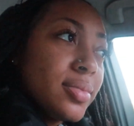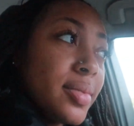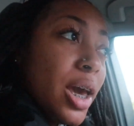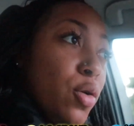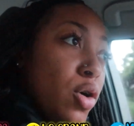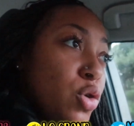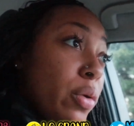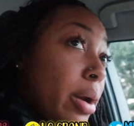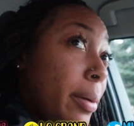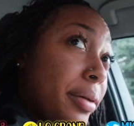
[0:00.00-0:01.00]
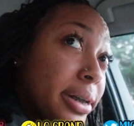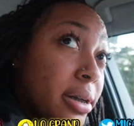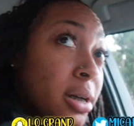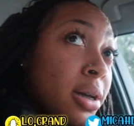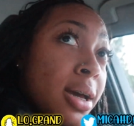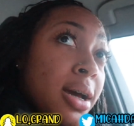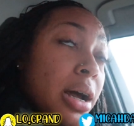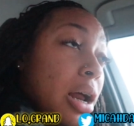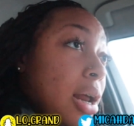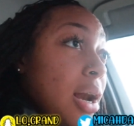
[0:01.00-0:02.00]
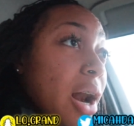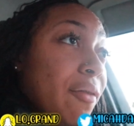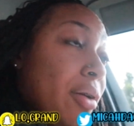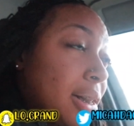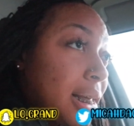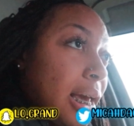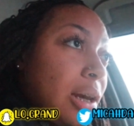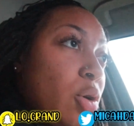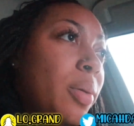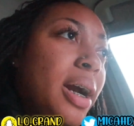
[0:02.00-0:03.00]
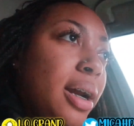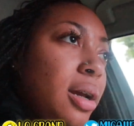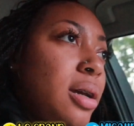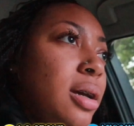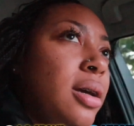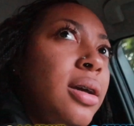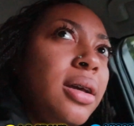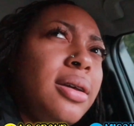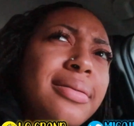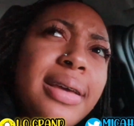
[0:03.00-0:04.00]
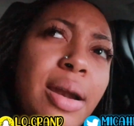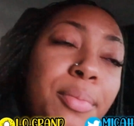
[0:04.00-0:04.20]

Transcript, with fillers: And who gonna do what about it? Not a bang nobody. had a